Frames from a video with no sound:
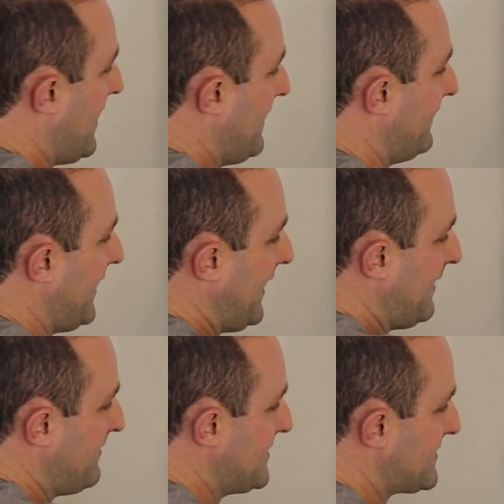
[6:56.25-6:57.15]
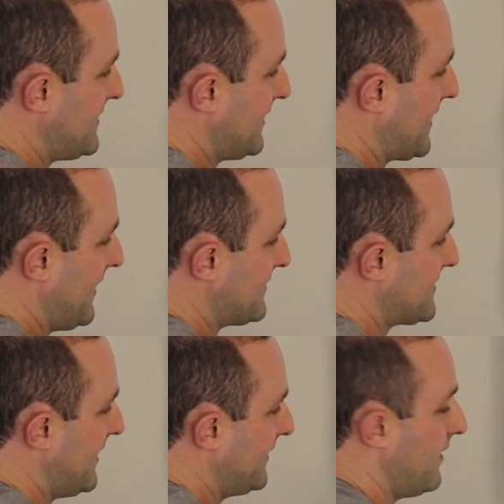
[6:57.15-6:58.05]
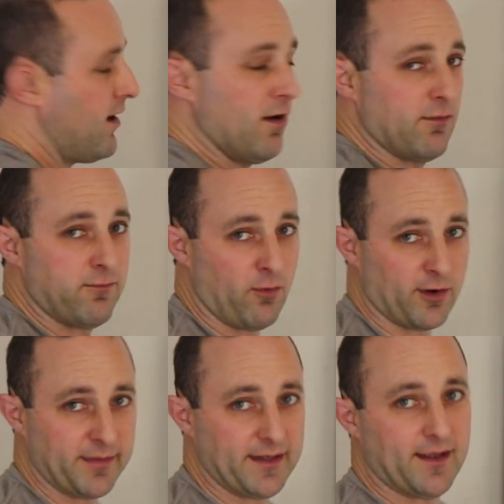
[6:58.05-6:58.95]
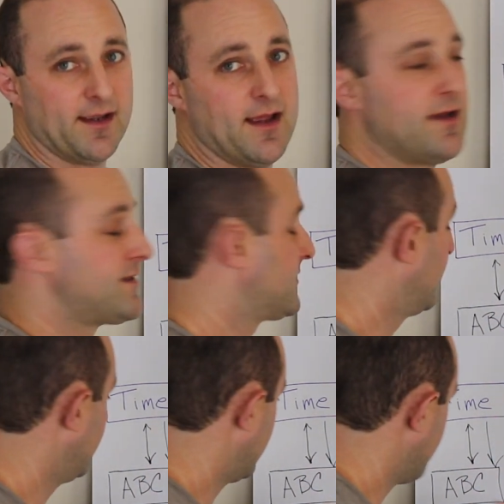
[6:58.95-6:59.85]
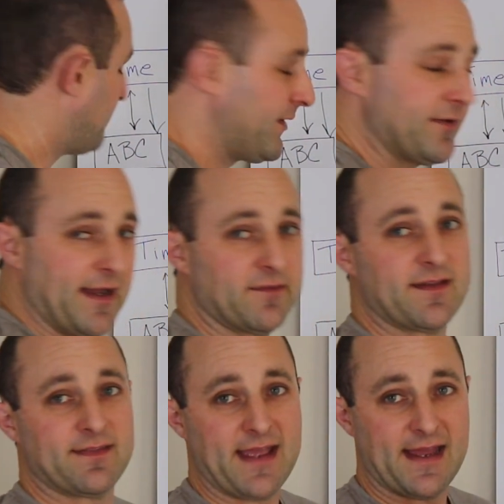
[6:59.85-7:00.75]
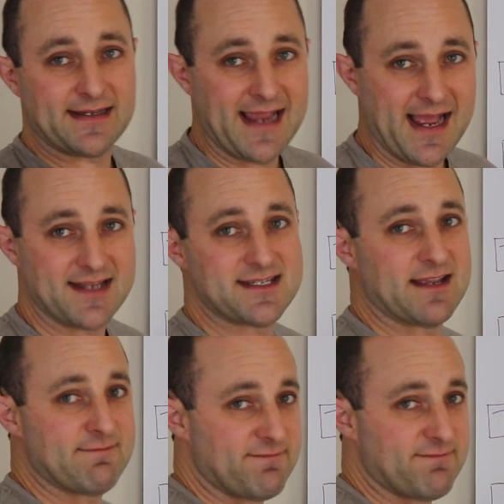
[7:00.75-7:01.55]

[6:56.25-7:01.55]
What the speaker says: on the ABC content formula, so that you can build out that content